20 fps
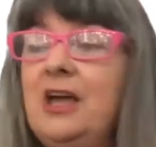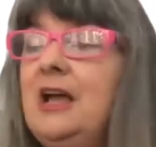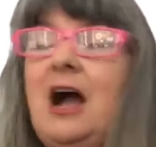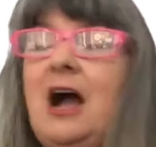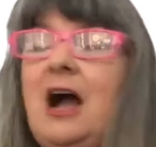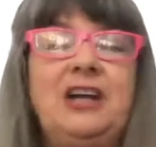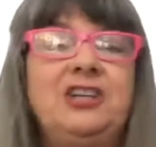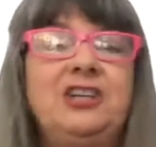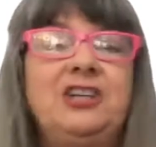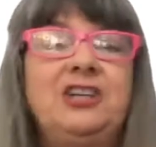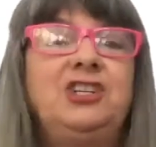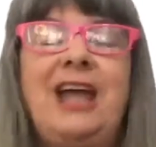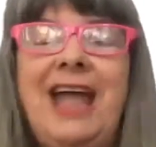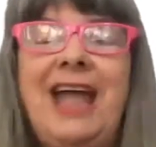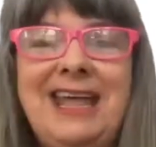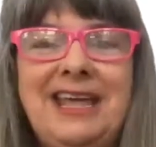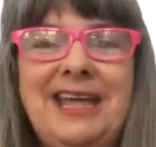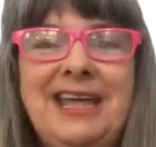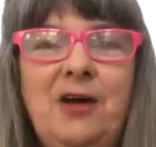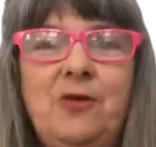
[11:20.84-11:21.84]
i should
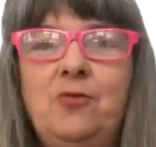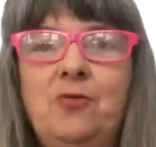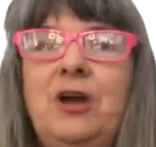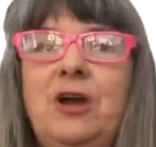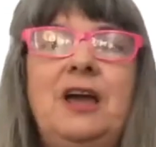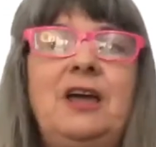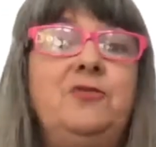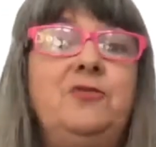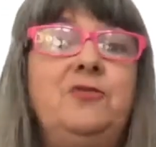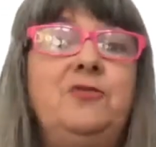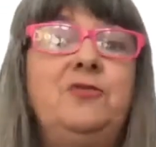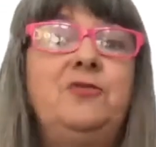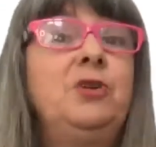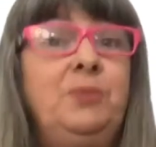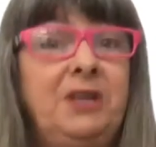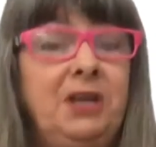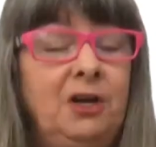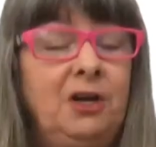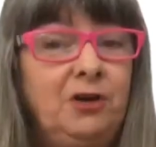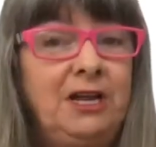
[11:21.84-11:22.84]
hang out with would be
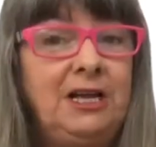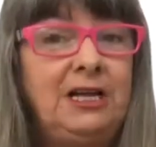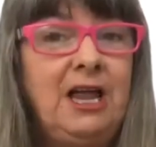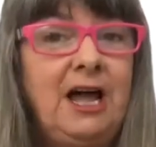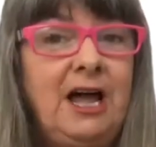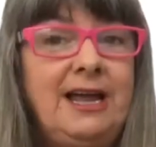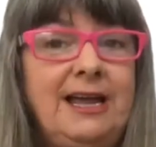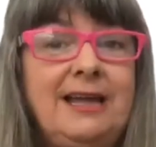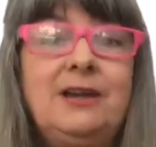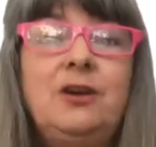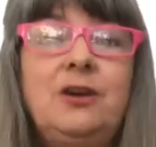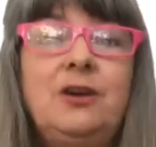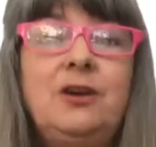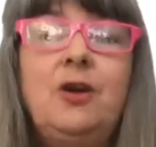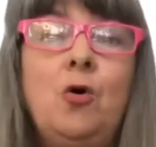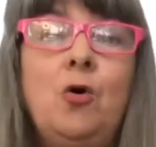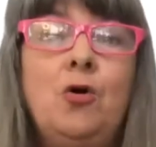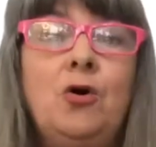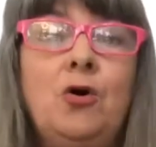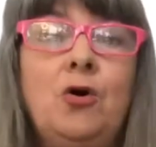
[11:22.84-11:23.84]
a great client
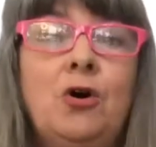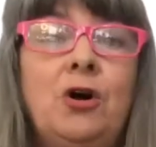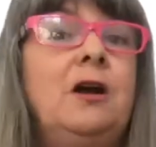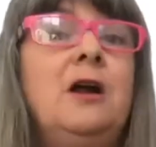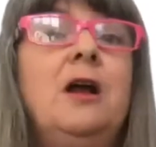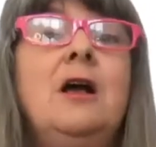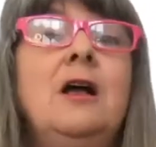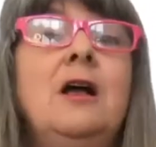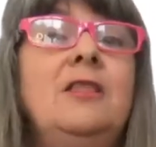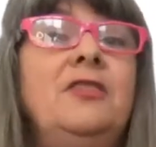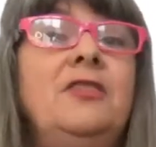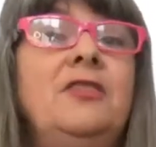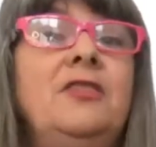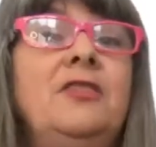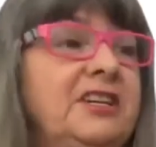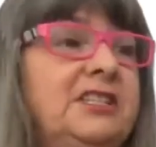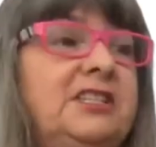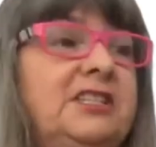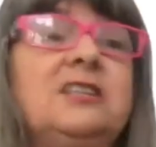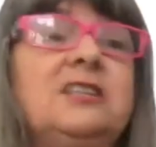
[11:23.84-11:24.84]
or
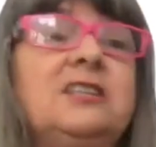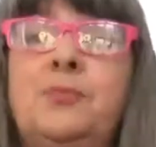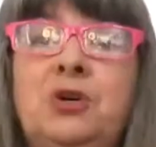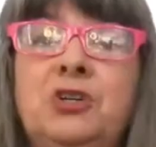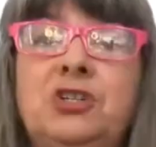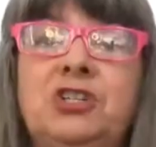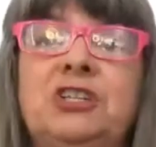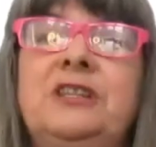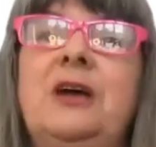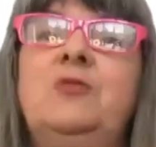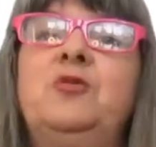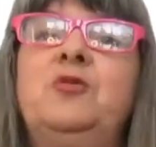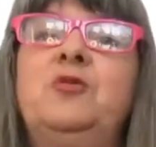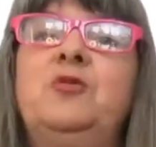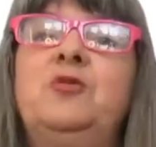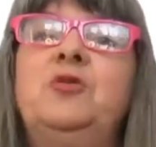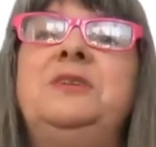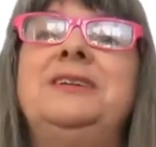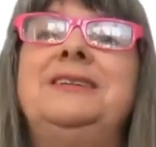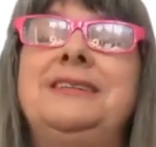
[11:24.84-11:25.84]
this is a person that would
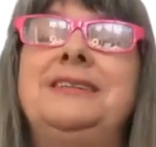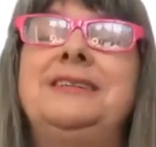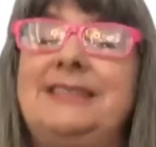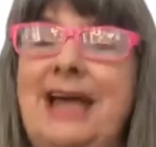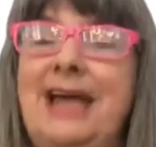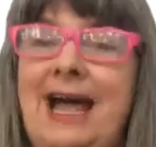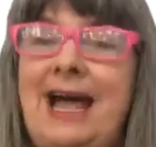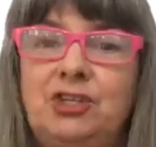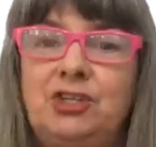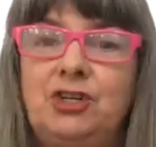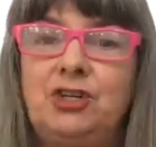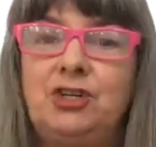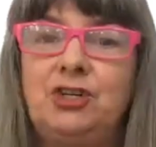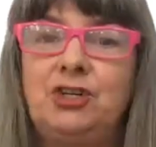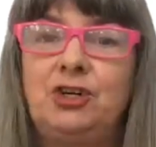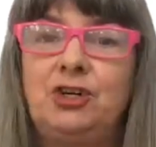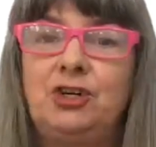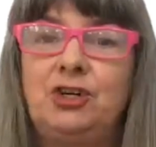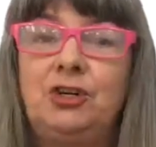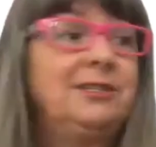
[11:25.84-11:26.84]
be a disaster to
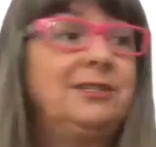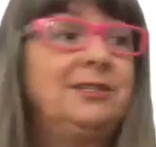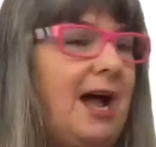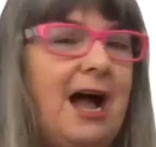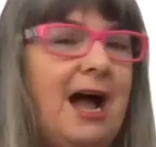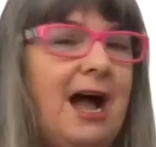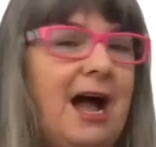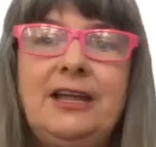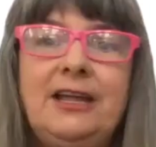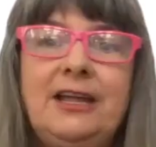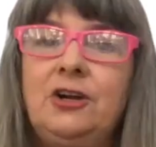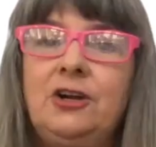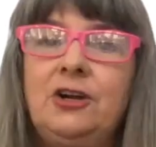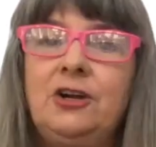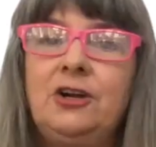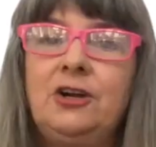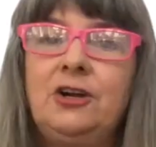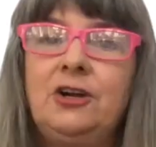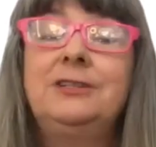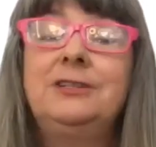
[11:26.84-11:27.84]
hire, to
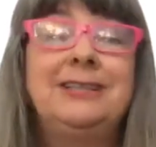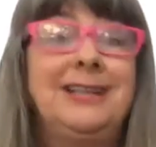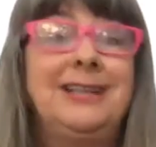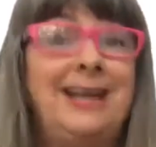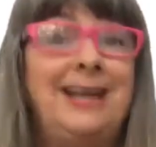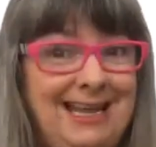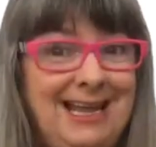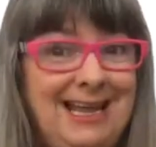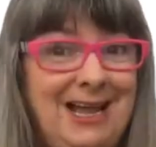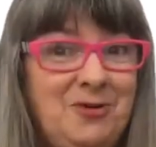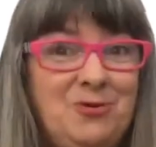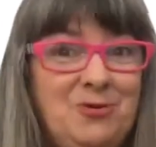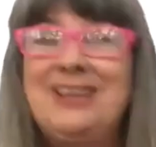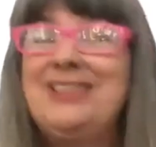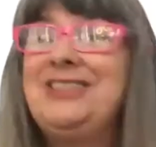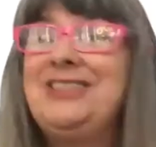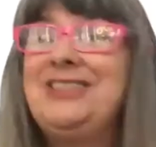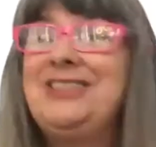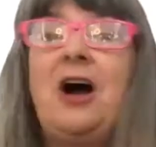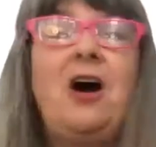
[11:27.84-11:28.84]
hang out with,
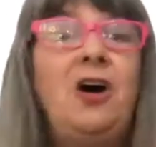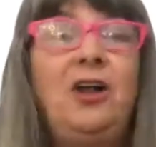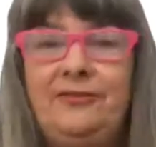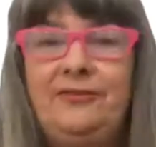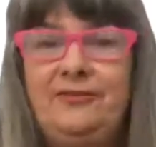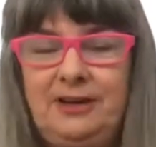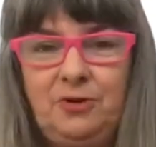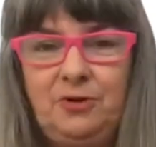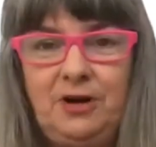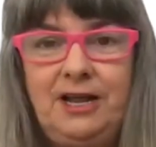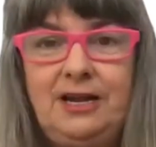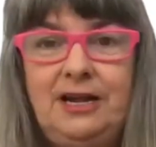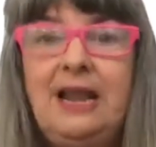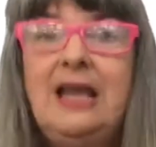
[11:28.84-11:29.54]
all of it, right?